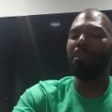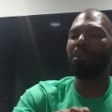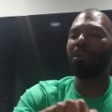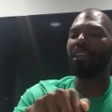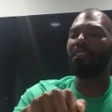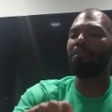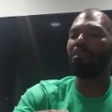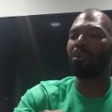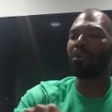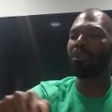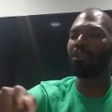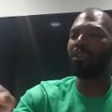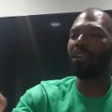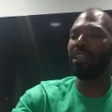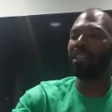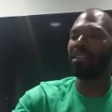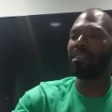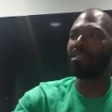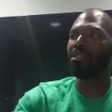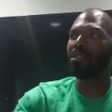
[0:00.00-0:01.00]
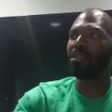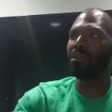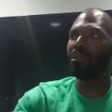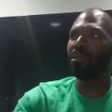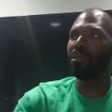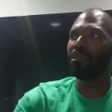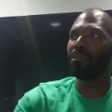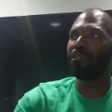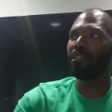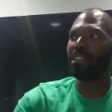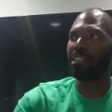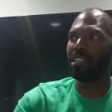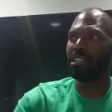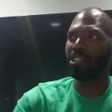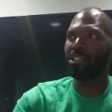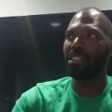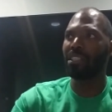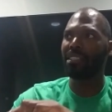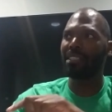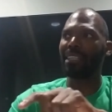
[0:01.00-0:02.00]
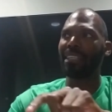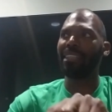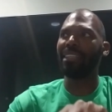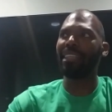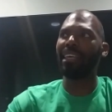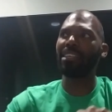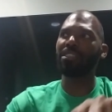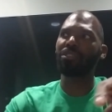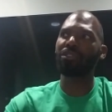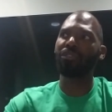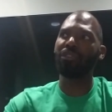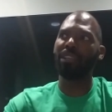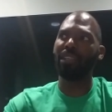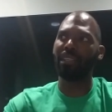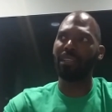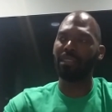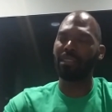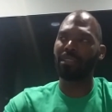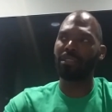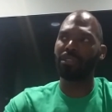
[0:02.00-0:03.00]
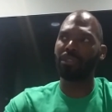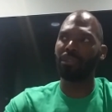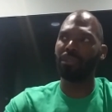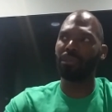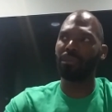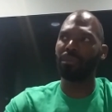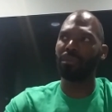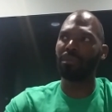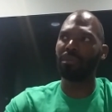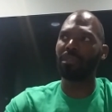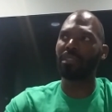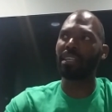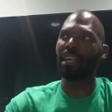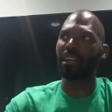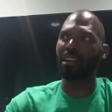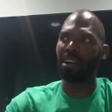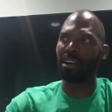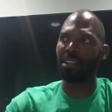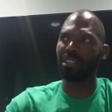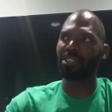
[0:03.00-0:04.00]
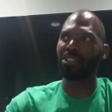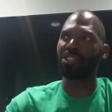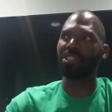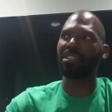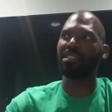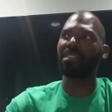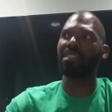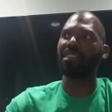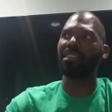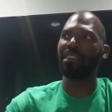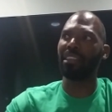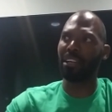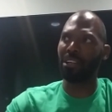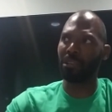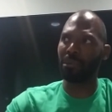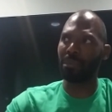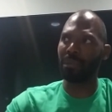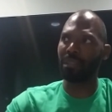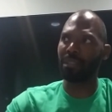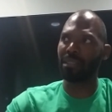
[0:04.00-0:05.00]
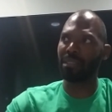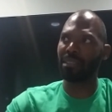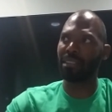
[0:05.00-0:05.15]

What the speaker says: give more credence to physicians and less credence to psychologists and therapists.